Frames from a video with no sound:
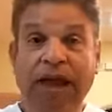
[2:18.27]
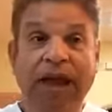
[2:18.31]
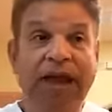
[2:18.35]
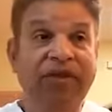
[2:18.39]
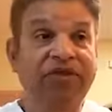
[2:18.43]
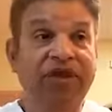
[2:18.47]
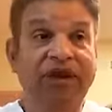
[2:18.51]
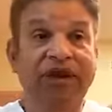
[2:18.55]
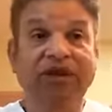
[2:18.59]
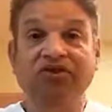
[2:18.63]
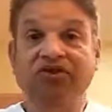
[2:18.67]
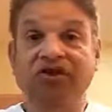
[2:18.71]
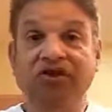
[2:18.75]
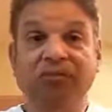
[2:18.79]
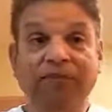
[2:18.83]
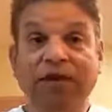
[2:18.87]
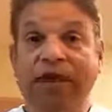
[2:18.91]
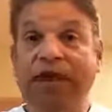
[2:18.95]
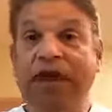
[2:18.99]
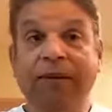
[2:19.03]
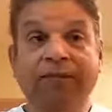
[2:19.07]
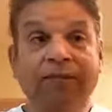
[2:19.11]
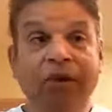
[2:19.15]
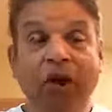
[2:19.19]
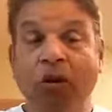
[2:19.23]
and things will
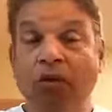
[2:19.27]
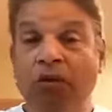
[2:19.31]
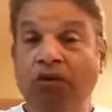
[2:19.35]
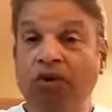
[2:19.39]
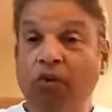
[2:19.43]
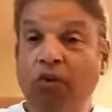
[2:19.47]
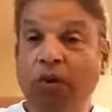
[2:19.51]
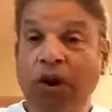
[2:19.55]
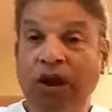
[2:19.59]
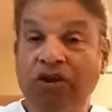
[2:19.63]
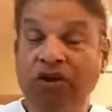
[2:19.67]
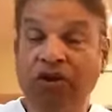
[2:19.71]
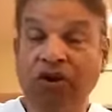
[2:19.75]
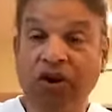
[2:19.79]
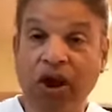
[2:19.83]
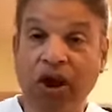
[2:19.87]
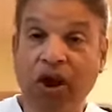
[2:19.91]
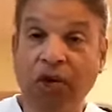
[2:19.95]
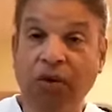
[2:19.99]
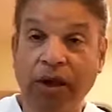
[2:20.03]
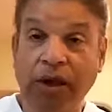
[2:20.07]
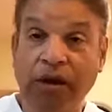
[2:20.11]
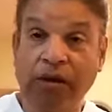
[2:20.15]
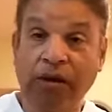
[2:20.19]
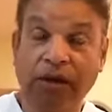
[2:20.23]
keep going the way they're
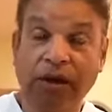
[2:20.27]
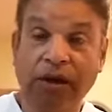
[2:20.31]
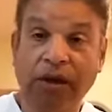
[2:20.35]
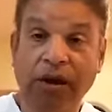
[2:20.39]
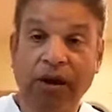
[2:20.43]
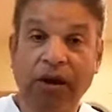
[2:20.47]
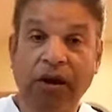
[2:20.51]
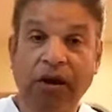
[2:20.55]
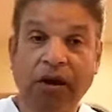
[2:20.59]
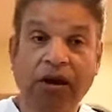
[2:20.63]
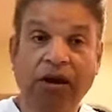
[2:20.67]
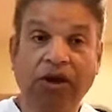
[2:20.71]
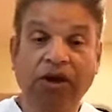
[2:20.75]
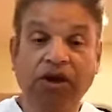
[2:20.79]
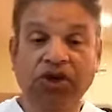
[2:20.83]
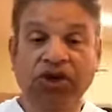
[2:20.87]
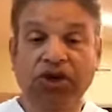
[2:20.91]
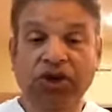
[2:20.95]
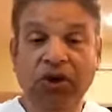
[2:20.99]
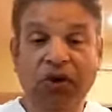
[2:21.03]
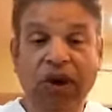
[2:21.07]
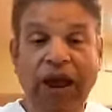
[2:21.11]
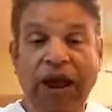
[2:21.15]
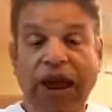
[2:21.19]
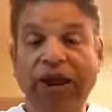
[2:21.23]
going.
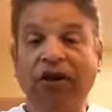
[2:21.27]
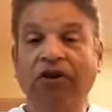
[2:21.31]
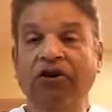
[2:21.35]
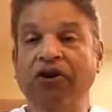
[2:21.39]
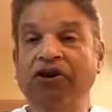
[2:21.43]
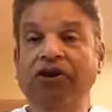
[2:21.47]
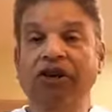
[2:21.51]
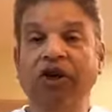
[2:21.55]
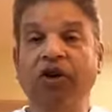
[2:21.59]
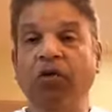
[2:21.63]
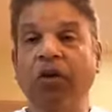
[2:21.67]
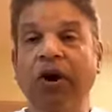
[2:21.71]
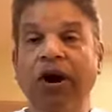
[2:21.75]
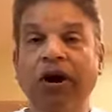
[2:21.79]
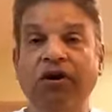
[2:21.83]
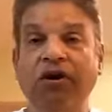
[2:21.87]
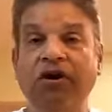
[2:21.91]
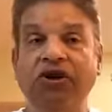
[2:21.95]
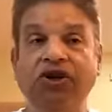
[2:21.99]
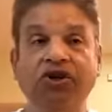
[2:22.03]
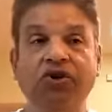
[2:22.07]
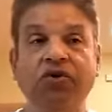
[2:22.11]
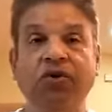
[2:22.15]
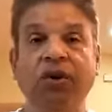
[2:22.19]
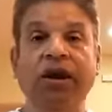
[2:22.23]
So energy
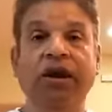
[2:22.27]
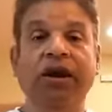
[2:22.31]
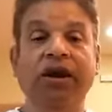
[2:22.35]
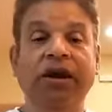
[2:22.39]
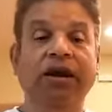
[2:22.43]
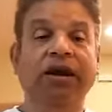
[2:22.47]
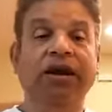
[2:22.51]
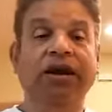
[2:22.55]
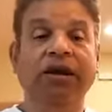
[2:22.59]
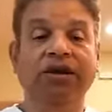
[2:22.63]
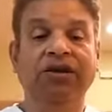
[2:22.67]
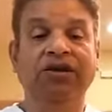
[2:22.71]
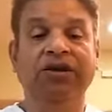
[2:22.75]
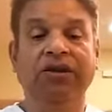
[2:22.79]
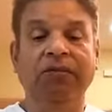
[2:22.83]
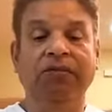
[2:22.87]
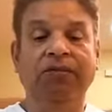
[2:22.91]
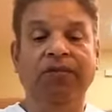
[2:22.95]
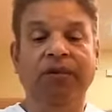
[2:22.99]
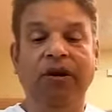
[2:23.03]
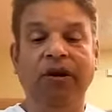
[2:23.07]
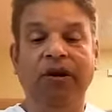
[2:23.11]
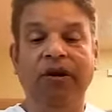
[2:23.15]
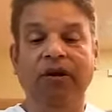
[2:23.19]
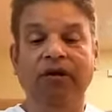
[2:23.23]
awareness training is a
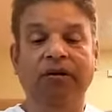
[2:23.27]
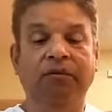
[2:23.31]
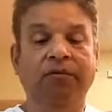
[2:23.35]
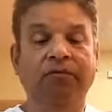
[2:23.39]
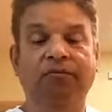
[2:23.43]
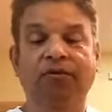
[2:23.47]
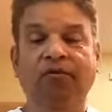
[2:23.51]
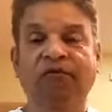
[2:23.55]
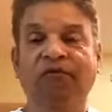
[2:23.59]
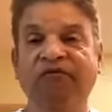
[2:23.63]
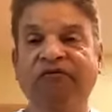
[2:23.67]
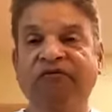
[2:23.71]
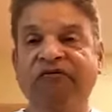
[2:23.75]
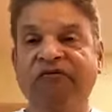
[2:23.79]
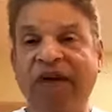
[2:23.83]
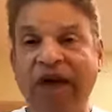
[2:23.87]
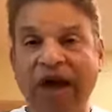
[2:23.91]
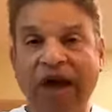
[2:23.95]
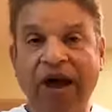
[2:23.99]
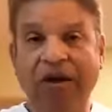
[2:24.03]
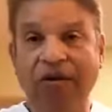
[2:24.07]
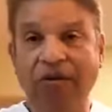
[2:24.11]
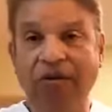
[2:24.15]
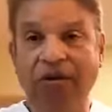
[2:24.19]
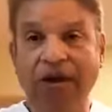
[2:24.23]

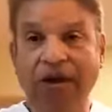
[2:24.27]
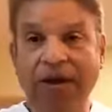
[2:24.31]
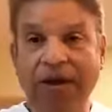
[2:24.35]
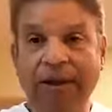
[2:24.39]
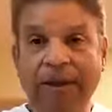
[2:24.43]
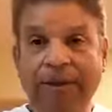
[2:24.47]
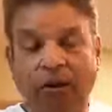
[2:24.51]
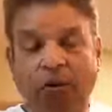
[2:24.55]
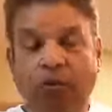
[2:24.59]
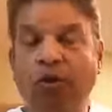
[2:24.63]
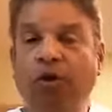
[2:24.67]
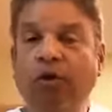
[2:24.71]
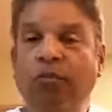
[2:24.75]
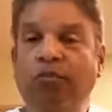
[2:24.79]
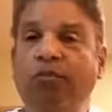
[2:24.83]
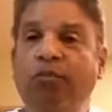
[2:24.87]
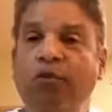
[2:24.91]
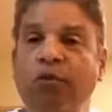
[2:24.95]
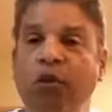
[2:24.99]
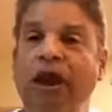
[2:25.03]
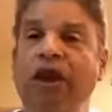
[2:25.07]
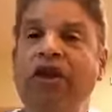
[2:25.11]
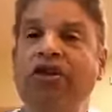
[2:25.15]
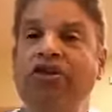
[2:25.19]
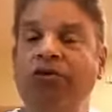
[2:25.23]
profound, a real
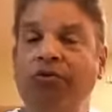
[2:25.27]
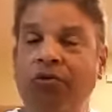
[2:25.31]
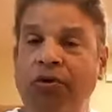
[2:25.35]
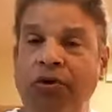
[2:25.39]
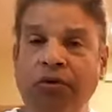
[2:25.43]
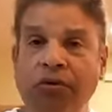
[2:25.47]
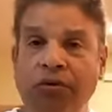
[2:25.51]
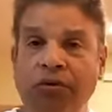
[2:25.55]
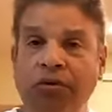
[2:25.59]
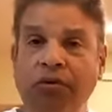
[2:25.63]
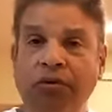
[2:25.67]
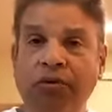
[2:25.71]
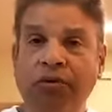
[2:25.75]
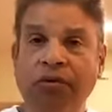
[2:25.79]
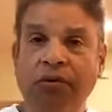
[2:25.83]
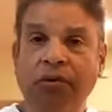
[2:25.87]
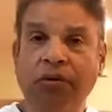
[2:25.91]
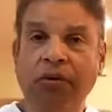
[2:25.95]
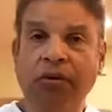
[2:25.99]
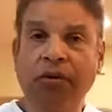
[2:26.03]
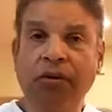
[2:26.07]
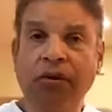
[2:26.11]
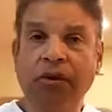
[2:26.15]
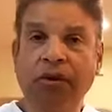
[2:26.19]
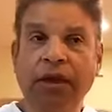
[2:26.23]
breakthrough
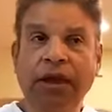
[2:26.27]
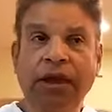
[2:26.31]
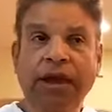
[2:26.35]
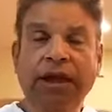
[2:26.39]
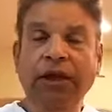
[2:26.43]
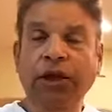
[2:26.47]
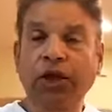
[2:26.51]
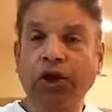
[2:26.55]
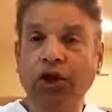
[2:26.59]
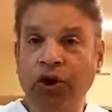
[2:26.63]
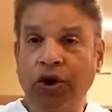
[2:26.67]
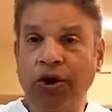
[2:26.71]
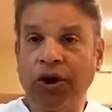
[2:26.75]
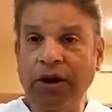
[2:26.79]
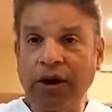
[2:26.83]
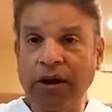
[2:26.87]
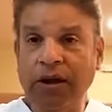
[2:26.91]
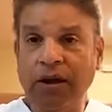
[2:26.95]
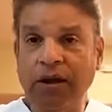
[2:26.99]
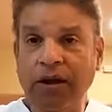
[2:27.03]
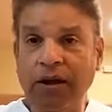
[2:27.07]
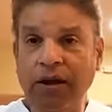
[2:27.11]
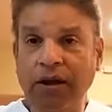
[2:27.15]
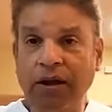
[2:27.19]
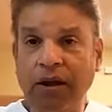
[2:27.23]
in
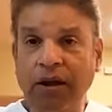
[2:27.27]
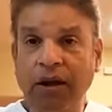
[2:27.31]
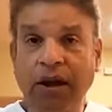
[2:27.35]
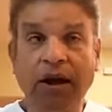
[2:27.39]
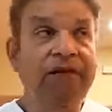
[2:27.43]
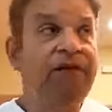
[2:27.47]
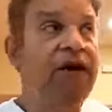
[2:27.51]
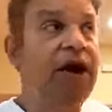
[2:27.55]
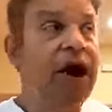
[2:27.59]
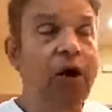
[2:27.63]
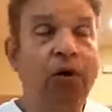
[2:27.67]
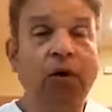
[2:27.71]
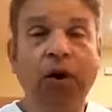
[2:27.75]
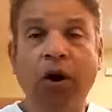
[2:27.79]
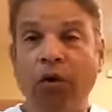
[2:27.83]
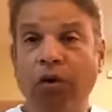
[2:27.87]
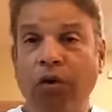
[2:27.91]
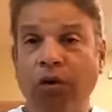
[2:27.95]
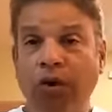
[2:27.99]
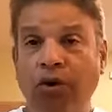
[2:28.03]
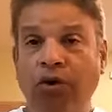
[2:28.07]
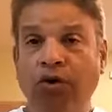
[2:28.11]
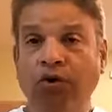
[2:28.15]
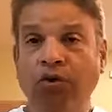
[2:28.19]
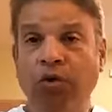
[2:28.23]
learning of how our
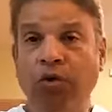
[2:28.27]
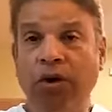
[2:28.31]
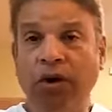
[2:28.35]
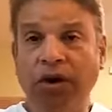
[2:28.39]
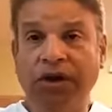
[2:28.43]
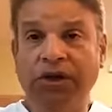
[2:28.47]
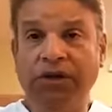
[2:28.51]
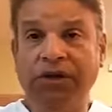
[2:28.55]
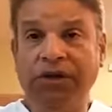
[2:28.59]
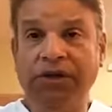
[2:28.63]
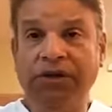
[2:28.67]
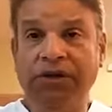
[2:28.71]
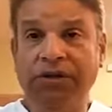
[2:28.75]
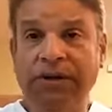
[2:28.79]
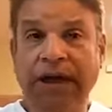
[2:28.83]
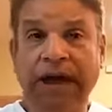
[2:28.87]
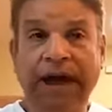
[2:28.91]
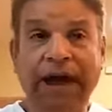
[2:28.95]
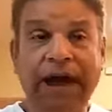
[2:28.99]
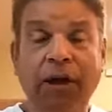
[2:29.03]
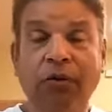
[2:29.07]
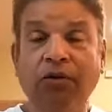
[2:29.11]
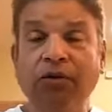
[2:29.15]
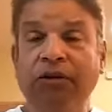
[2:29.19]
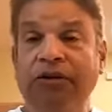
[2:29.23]
world works.
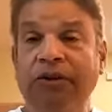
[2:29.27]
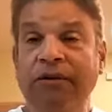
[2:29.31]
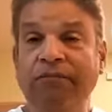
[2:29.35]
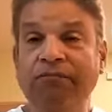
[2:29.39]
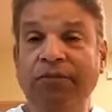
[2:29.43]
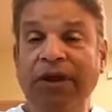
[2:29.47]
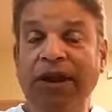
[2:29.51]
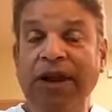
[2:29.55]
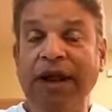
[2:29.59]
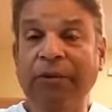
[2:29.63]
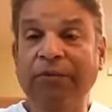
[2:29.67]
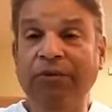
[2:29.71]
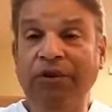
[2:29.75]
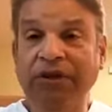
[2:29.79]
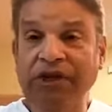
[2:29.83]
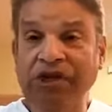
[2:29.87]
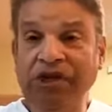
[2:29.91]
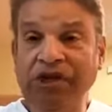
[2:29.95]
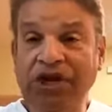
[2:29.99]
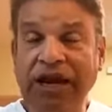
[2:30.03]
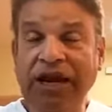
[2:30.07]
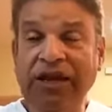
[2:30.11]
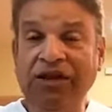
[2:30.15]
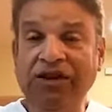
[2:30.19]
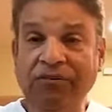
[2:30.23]
And I've been able to
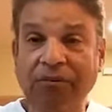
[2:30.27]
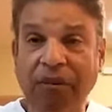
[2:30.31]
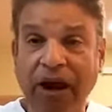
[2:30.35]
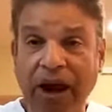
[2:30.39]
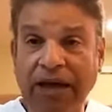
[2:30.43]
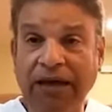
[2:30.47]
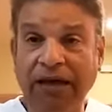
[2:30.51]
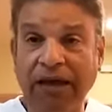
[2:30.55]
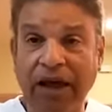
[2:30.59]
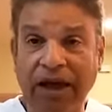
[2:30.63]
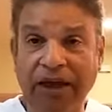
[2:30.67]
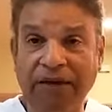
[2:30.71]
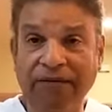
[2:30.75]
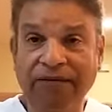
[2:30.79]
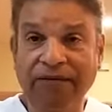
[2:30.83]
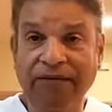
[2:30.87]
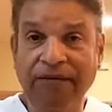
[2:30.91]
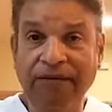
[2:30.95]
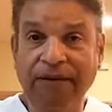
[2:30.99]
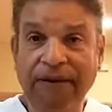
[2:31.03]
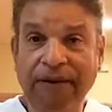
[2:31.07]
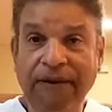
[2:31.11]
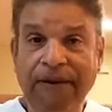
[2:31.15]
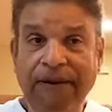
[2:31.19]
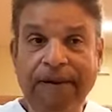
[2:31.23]
change my
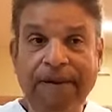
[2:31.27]
life